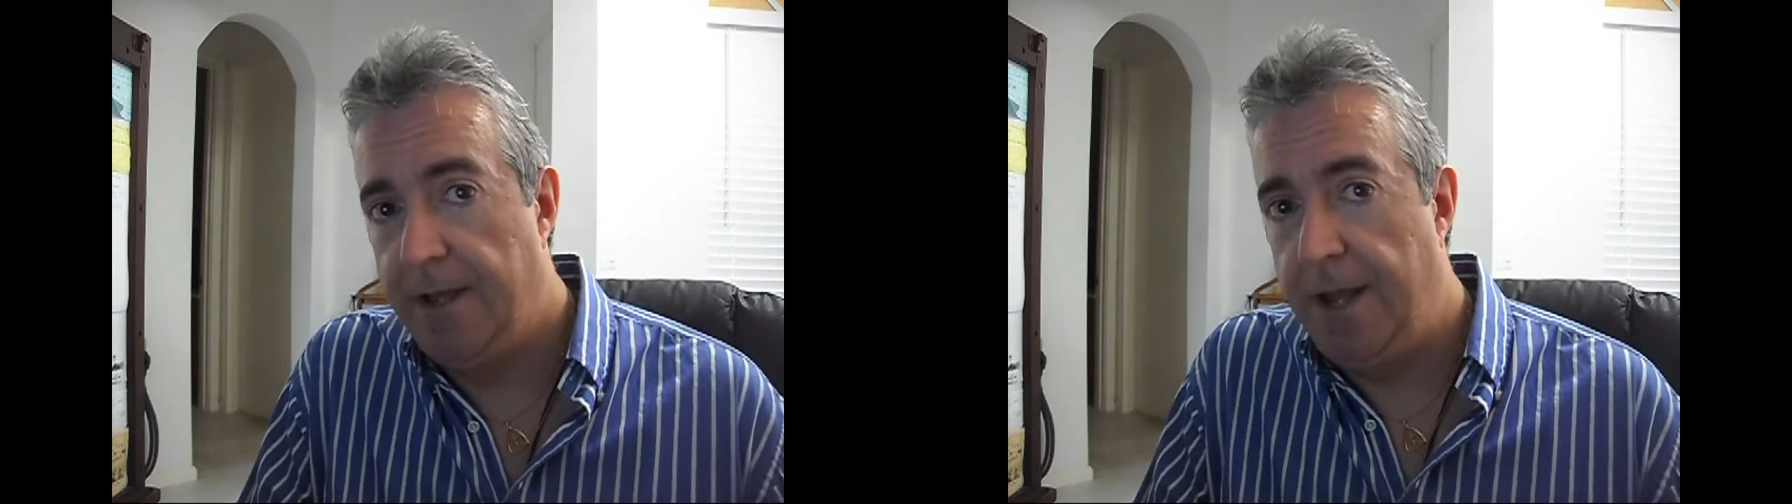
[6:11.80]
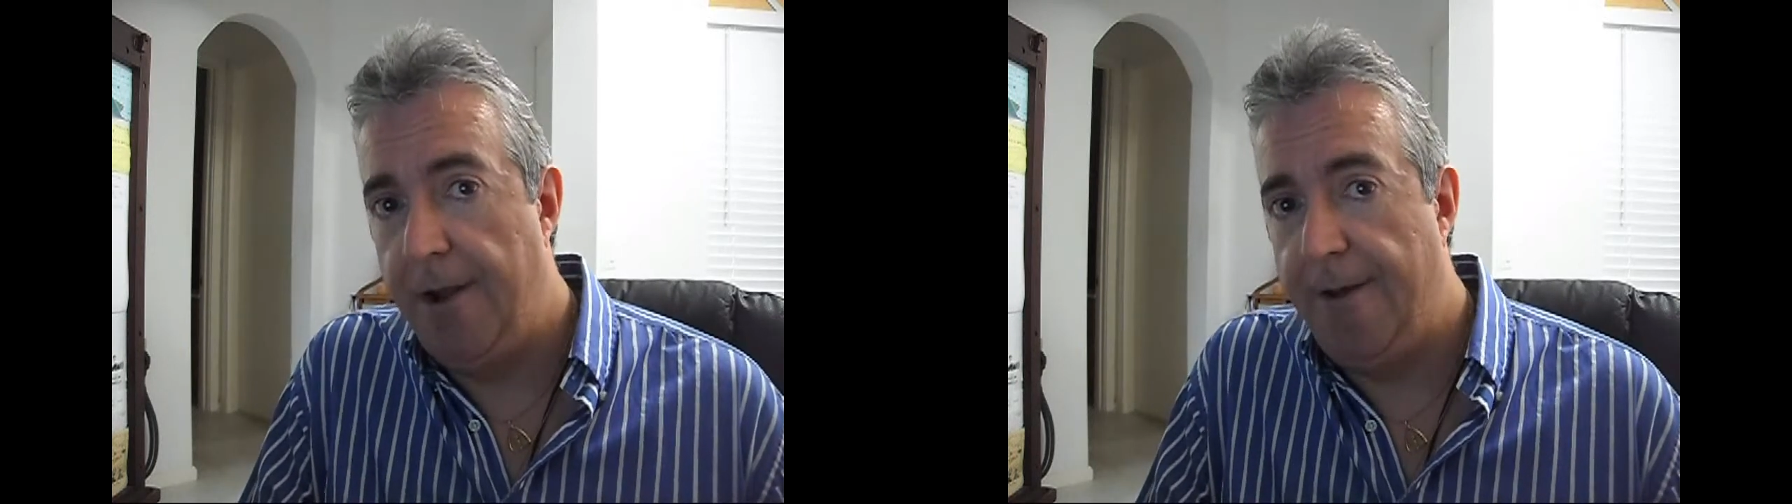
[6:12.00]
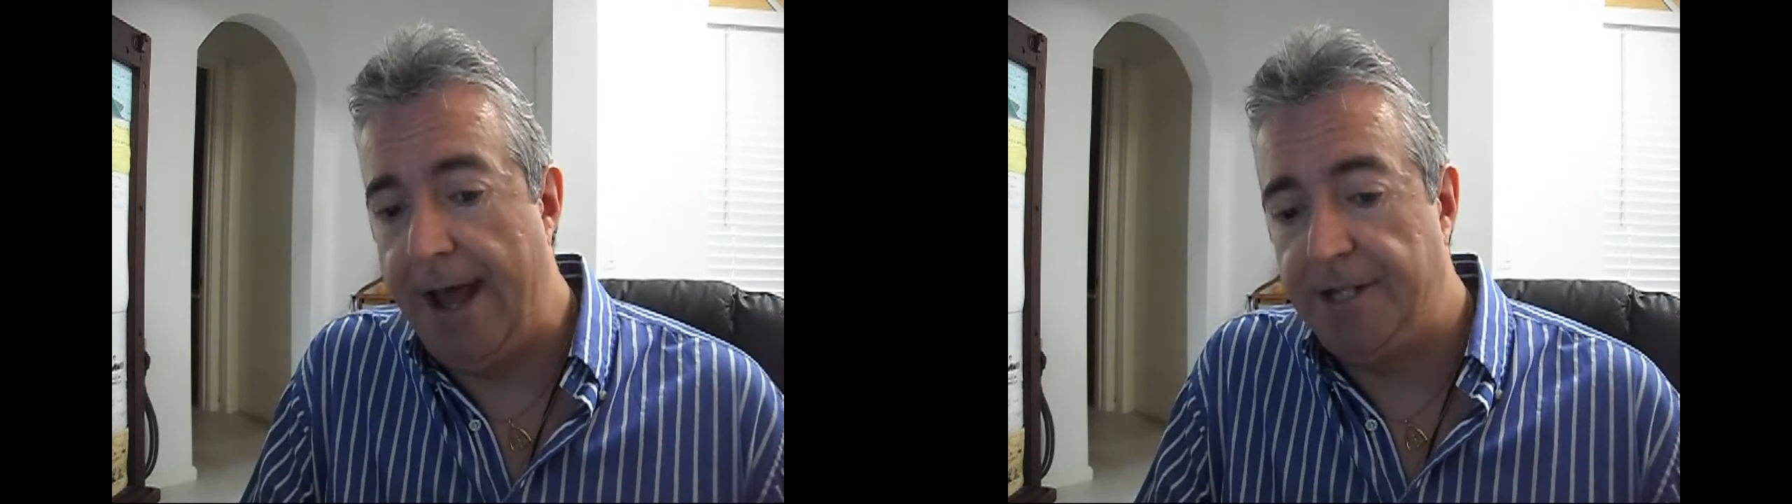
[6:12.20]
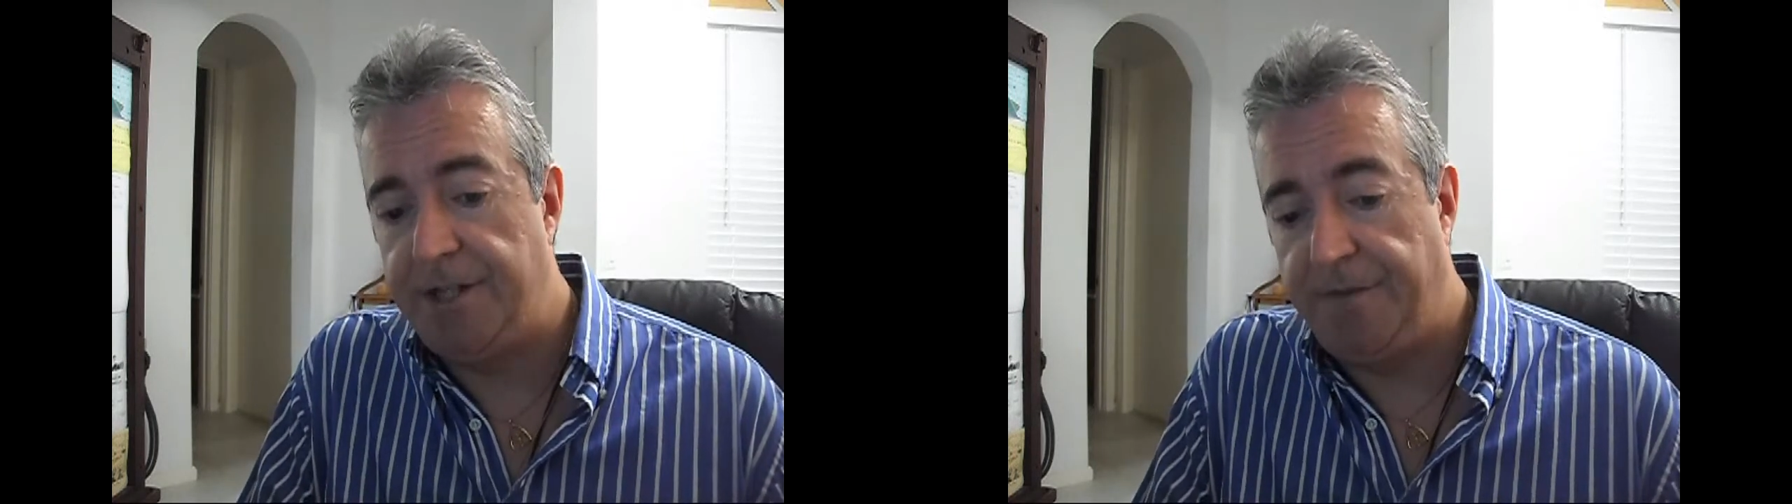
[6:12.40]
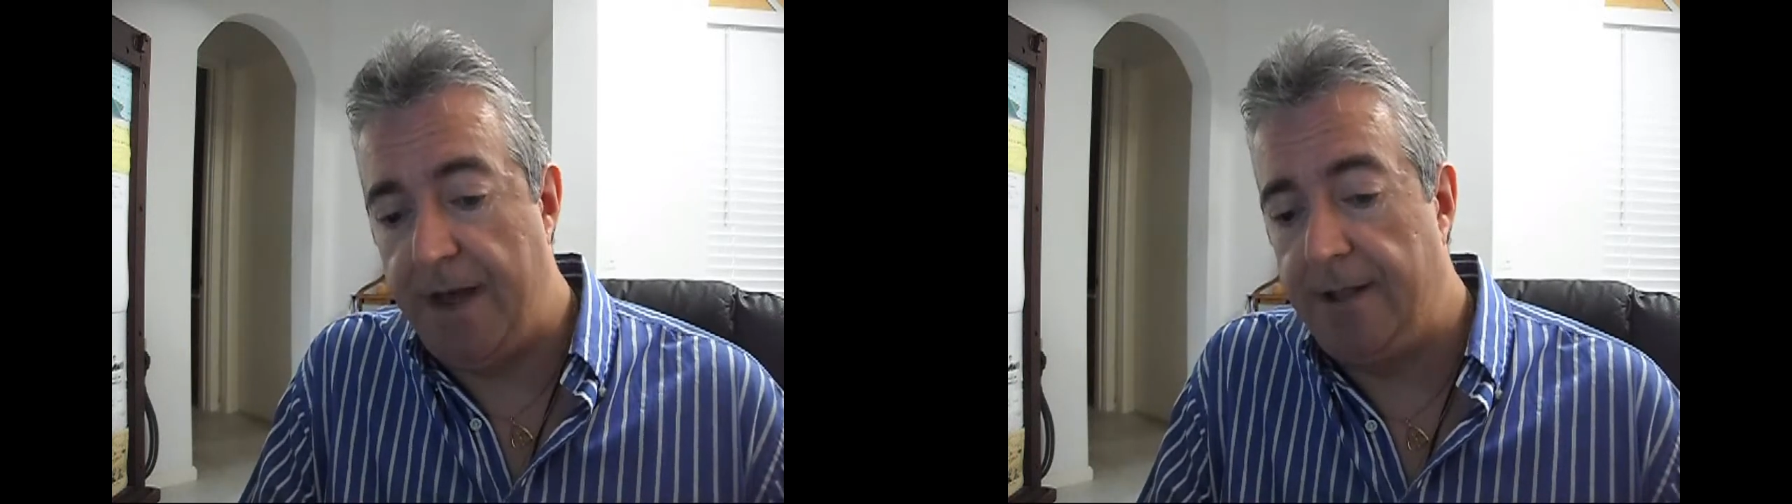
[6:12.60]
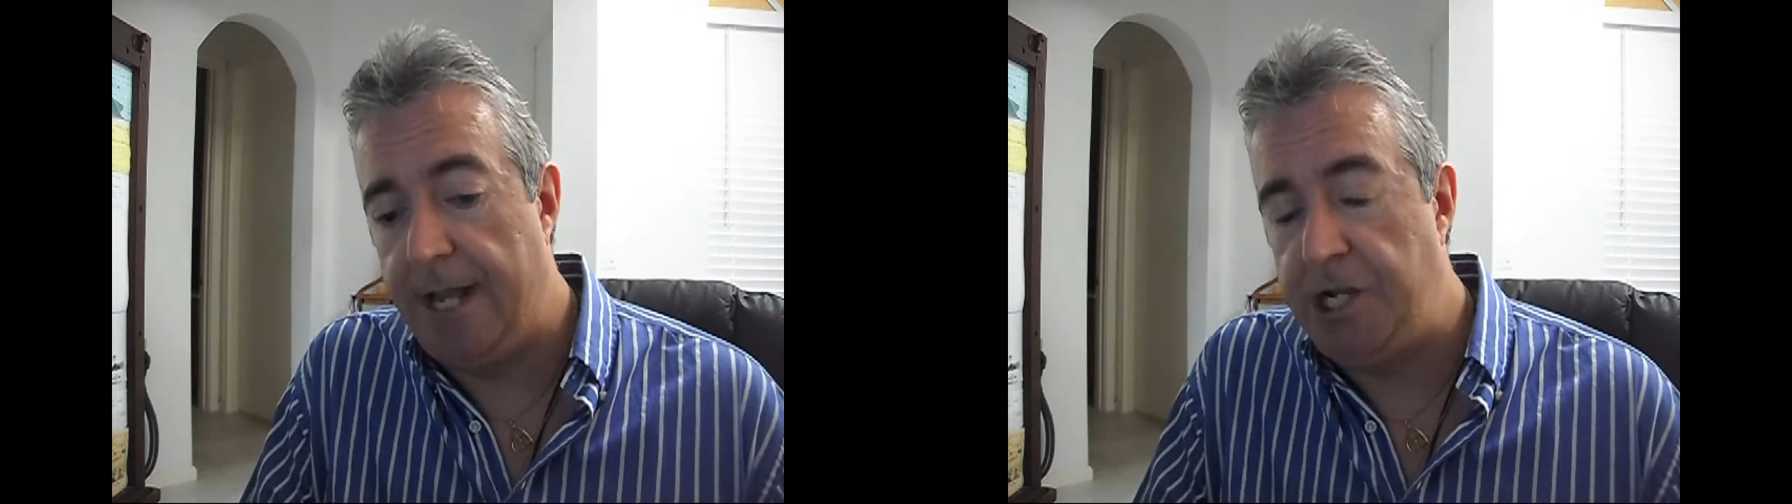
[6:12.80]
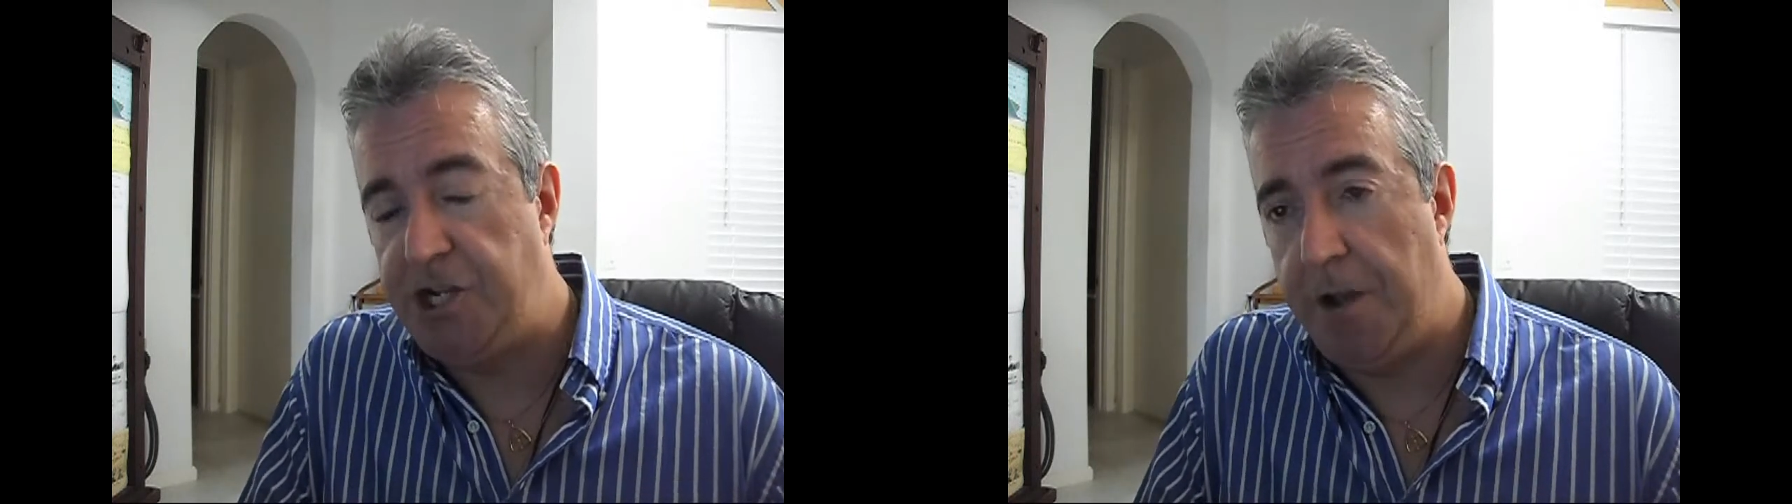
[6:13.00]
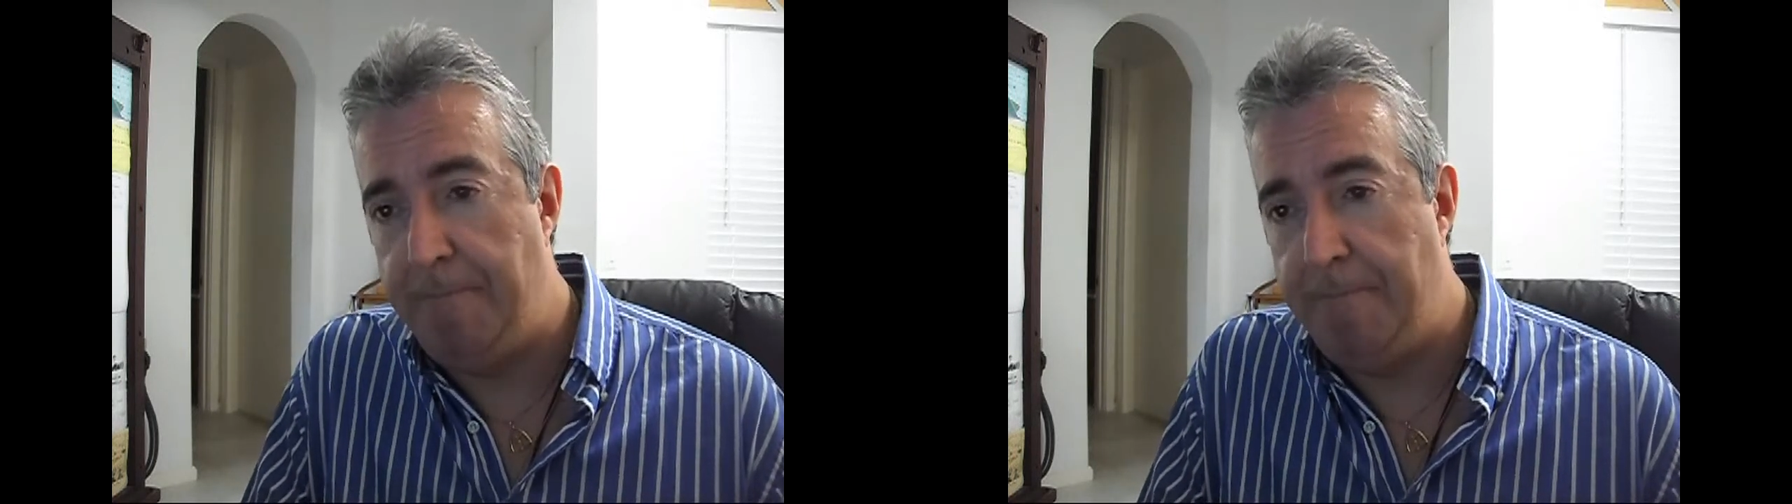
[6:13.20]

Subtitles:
That is the foundation,